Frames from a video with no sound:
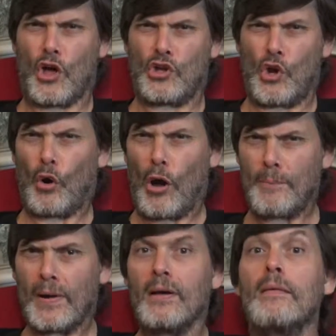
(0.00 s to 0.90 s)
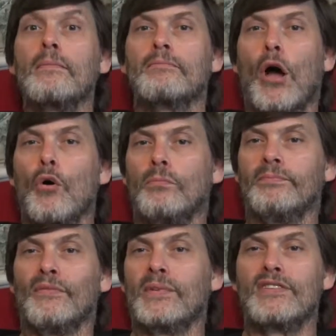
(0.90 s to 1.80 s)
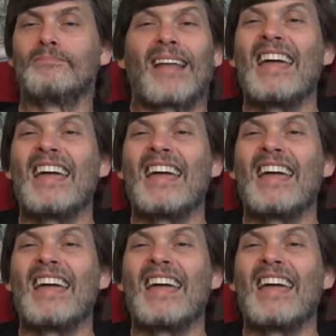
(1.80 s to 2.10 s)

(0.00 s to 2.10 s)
Europe? Oh, what's it?